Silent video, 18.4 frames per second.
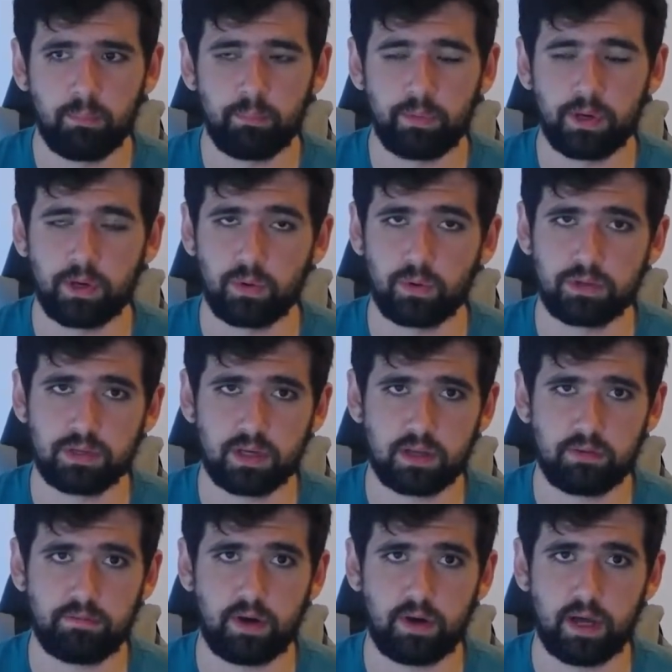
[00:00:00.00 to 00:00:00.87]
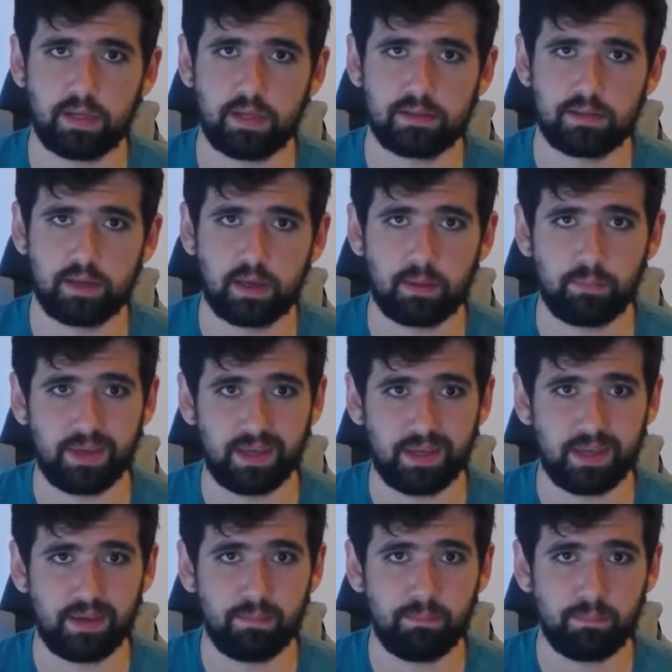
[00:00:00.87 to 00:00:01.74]
But you also get wires that can
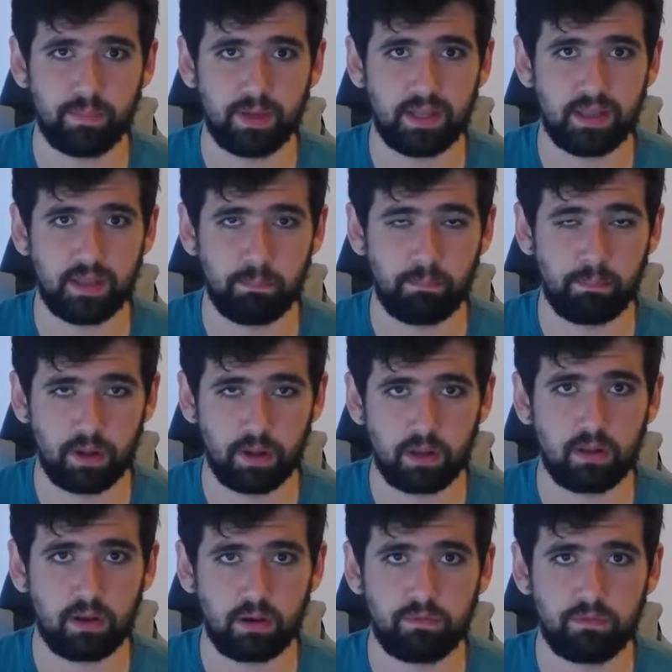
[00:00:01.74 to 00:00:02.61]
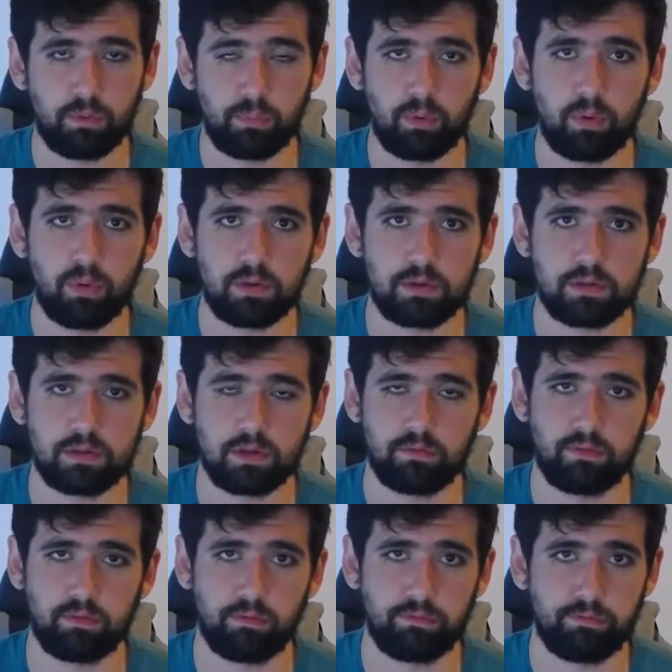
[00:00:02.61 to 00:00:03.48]
be in the middle of your board, so
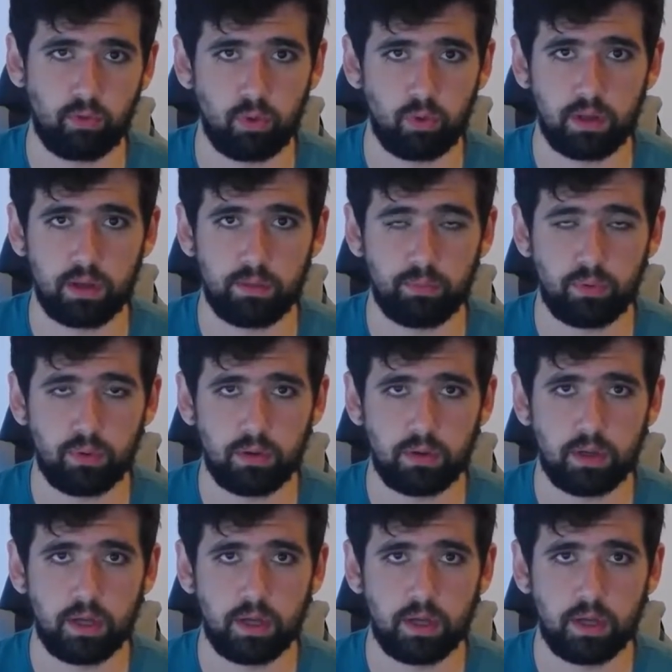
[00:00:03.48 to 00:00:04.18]
for a 4-layer board.